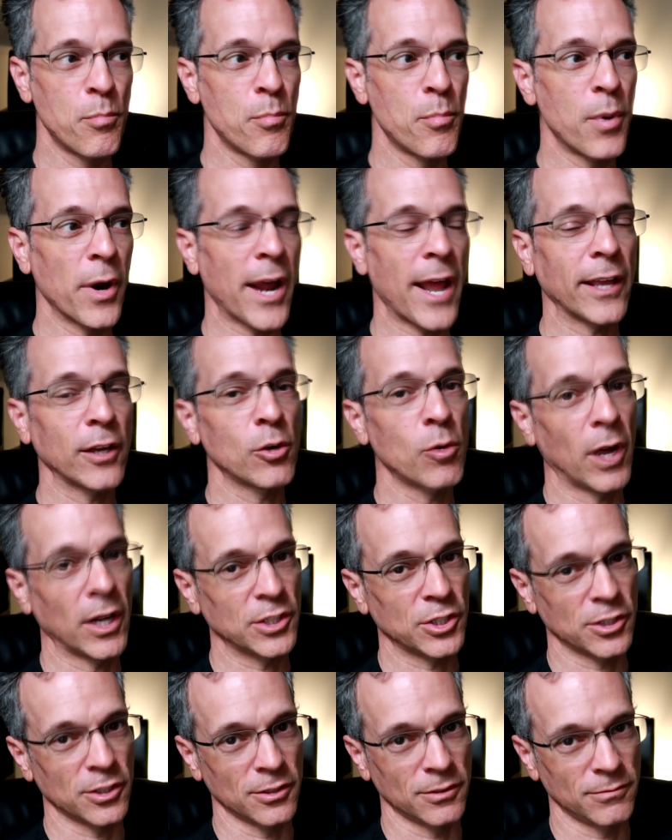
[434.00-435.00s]
but I
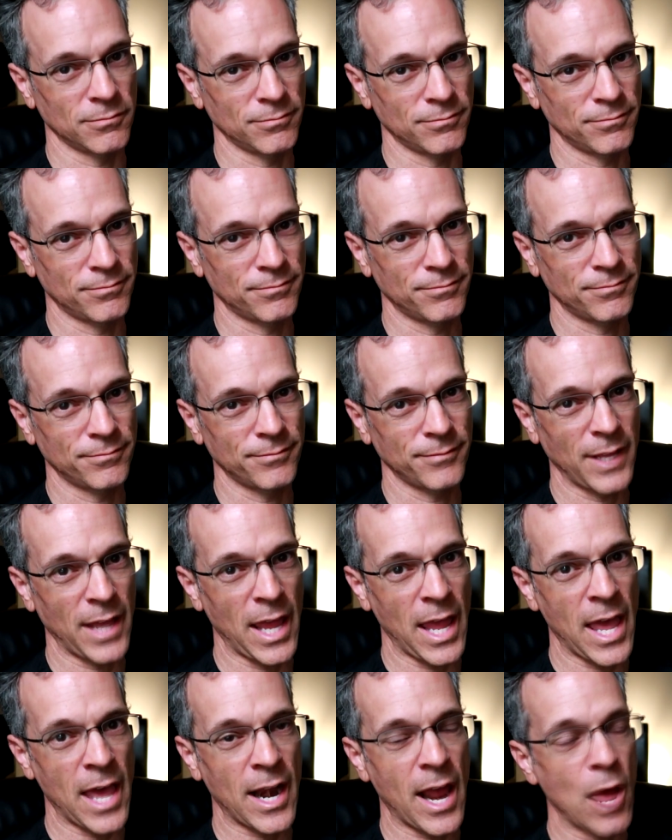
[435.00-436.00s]
question.
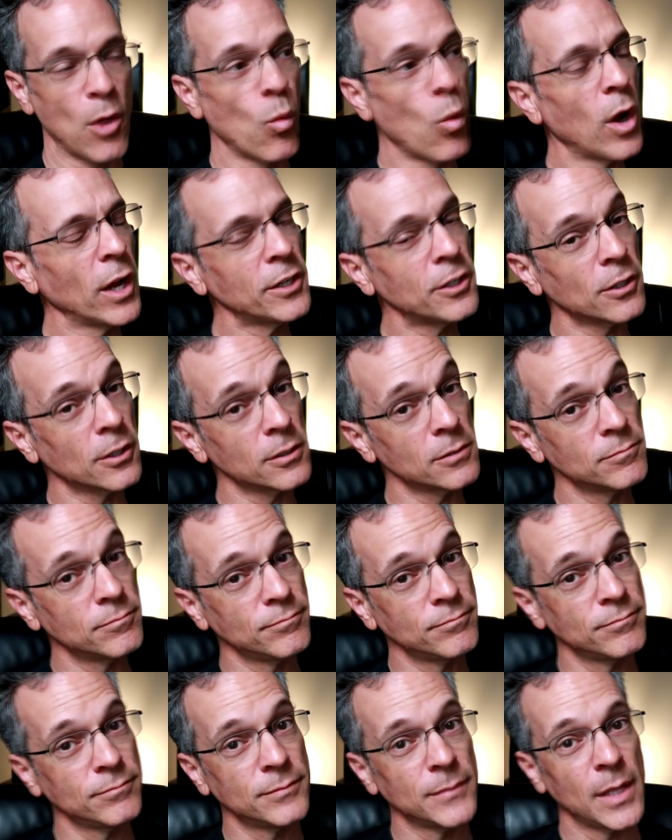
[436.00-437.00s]
And I wonder.
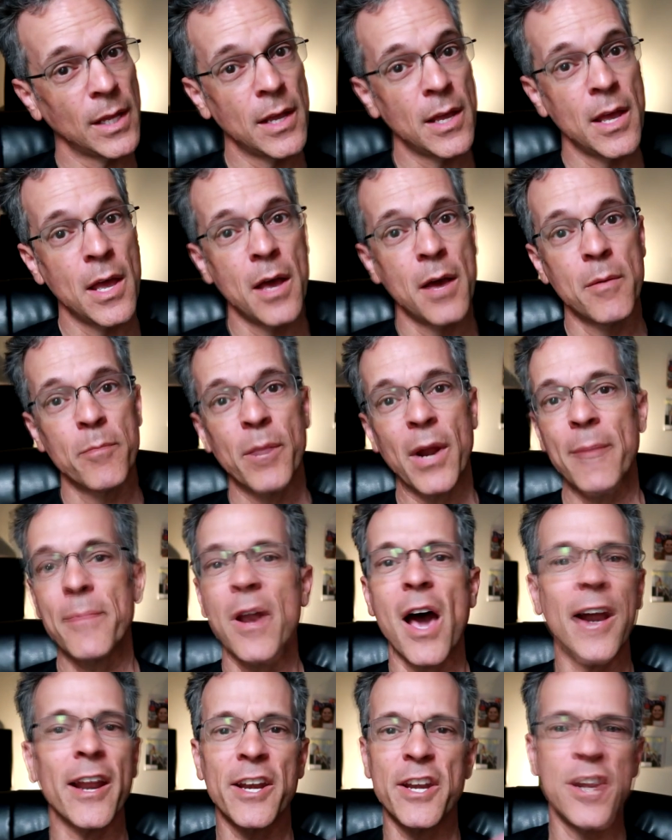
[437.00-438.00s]
But I'm
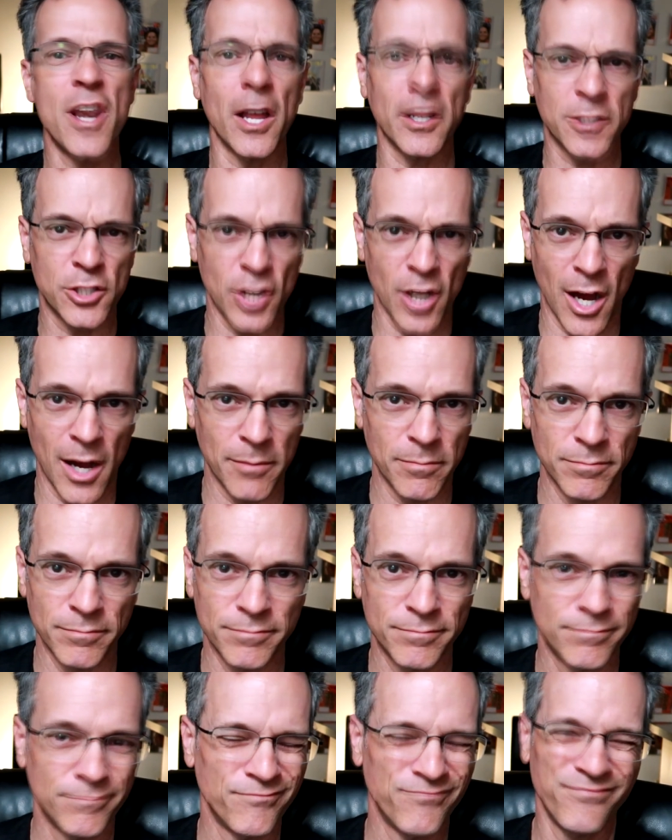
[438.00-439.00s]
not a nut job,
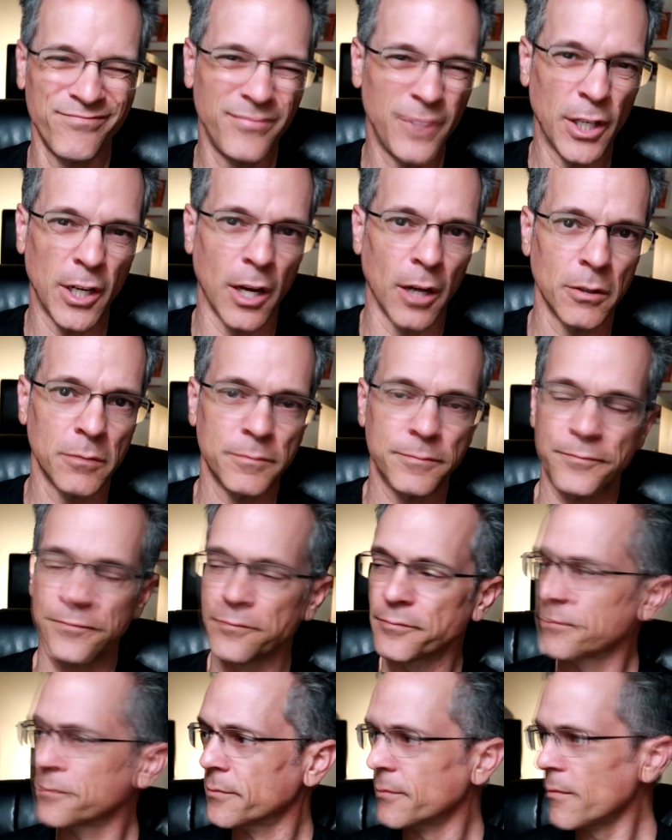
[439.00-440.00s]
you know.
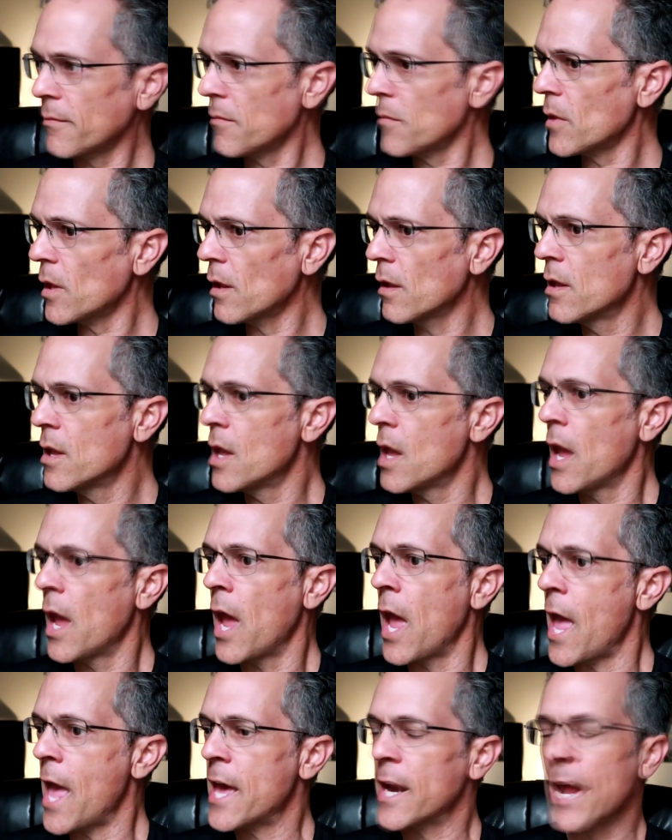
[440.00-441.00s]

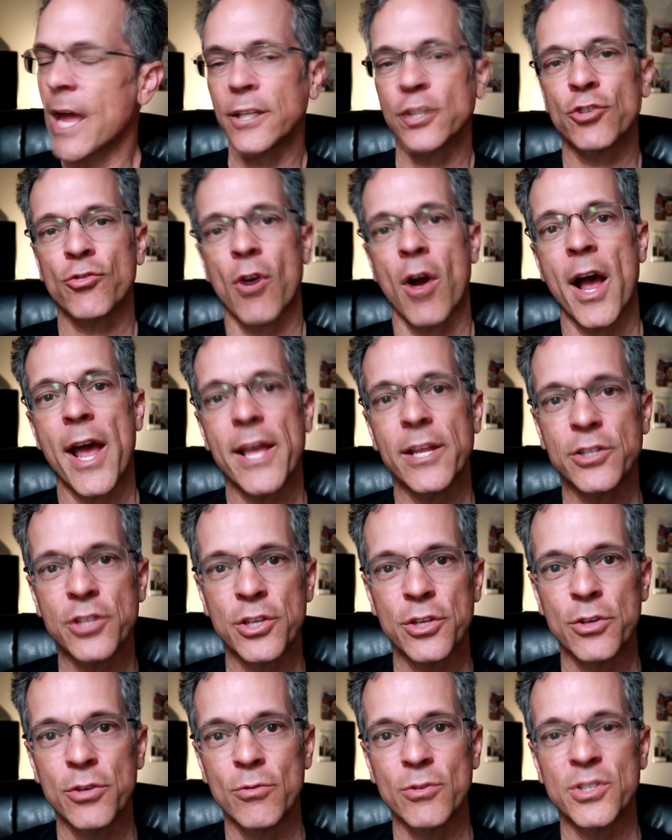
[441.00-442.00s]
And I try
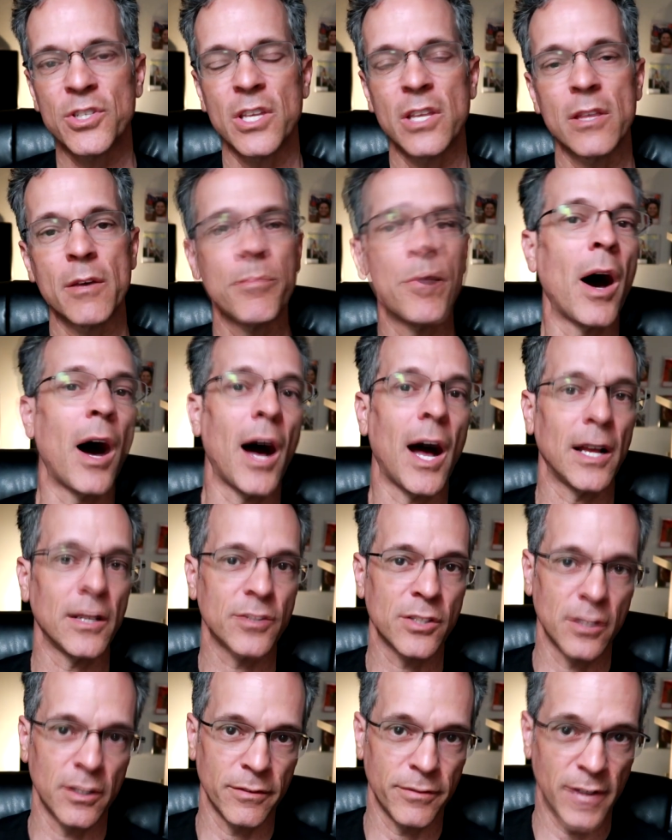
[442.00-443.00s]
to see the
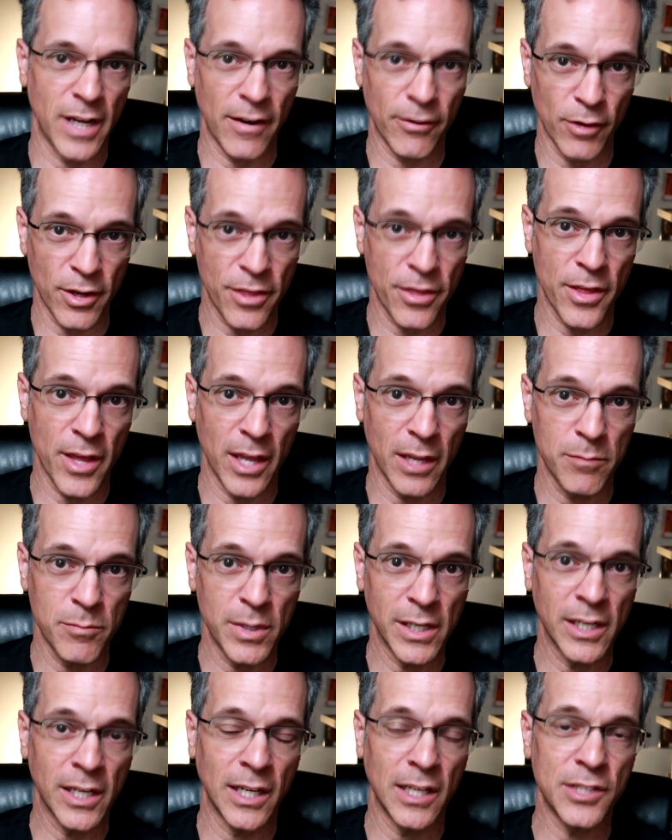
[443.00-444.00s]
positive in everything,
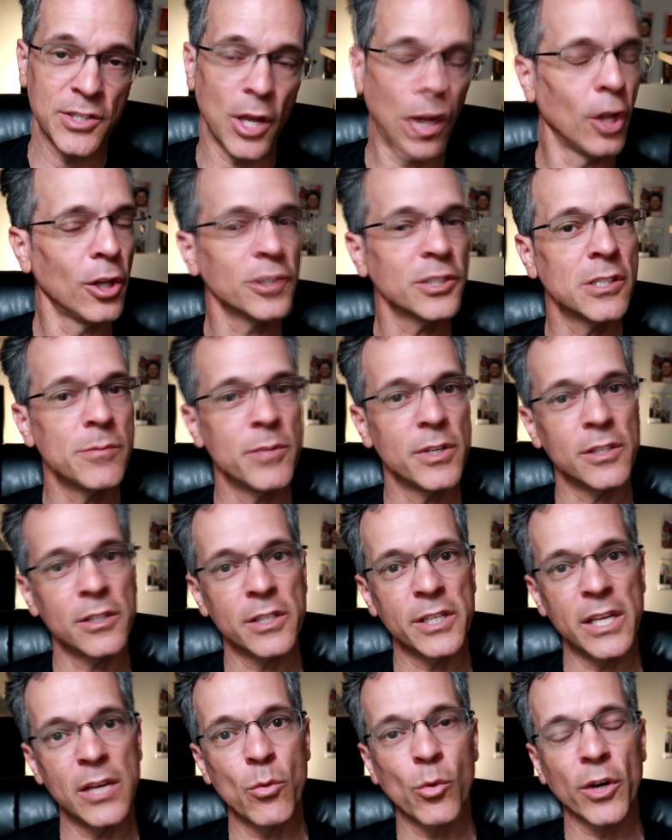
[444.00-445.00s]
because
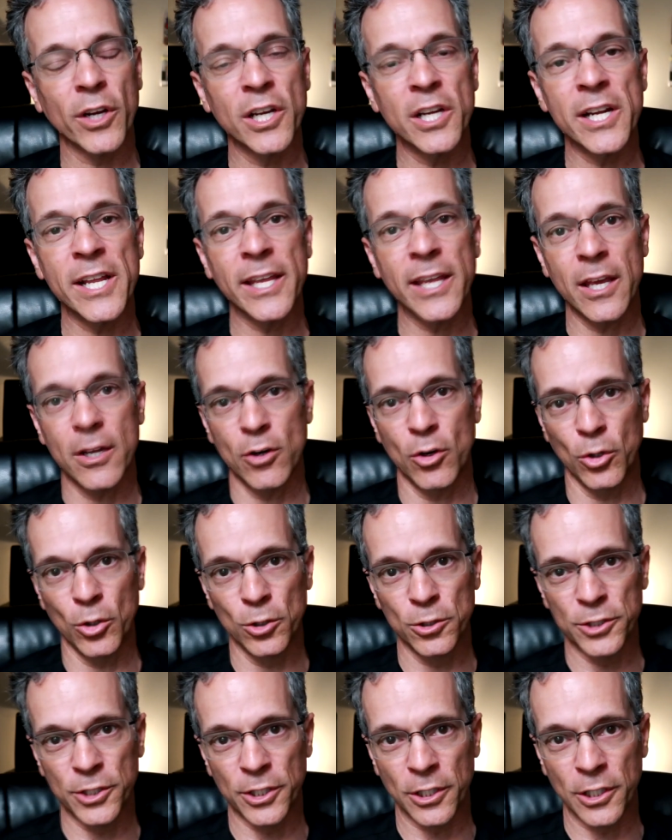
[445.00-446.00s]
ultimately we're going to get
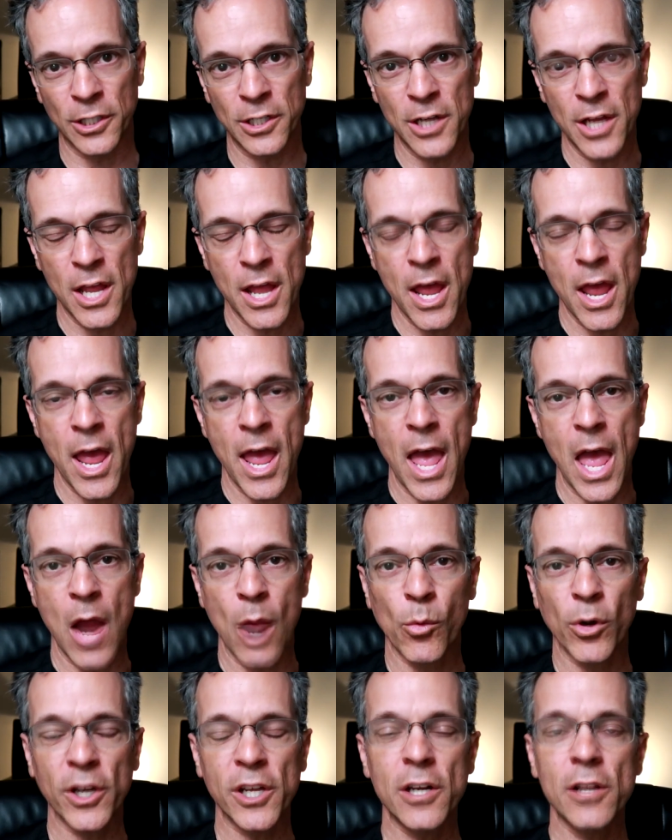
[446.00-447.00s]
older
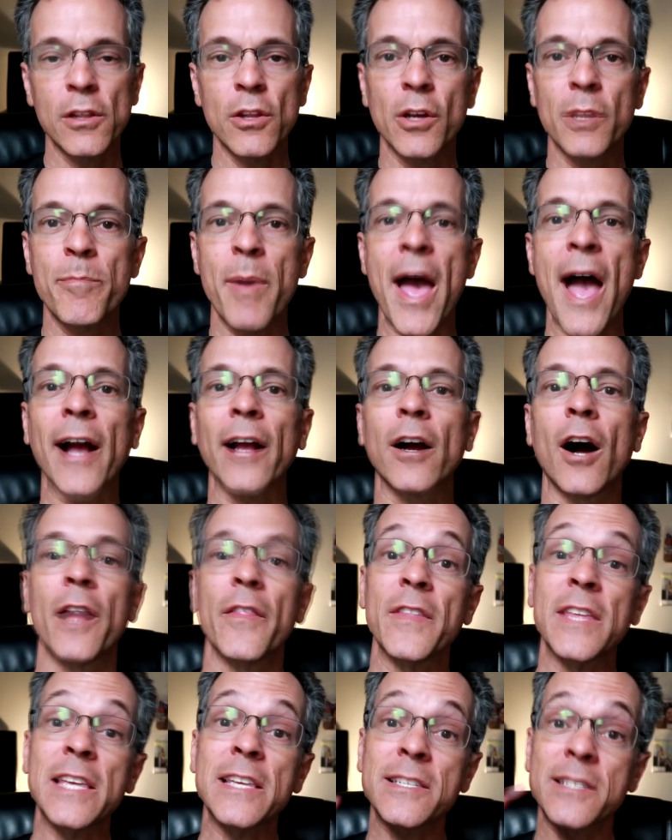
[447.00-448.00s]
and we're going to look back
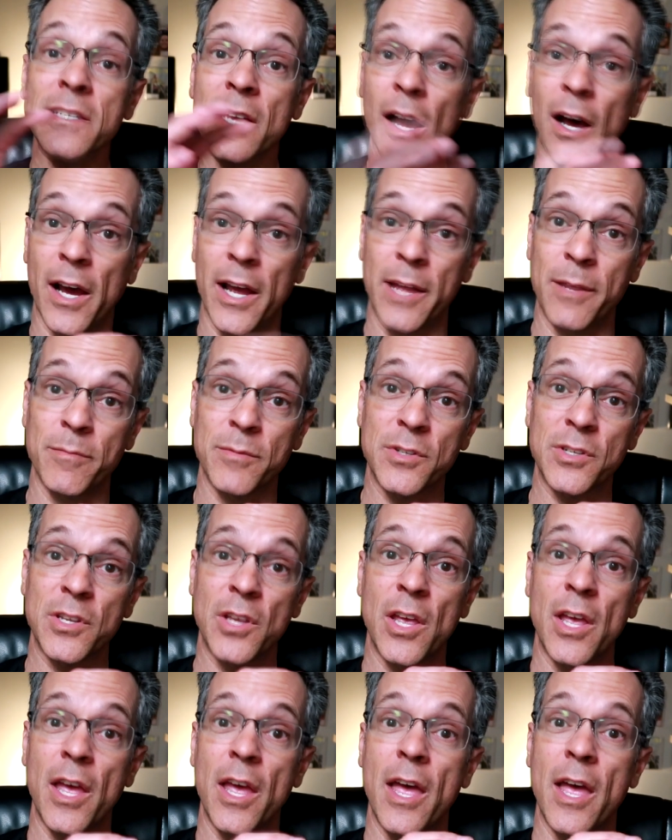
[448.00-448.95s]
on these times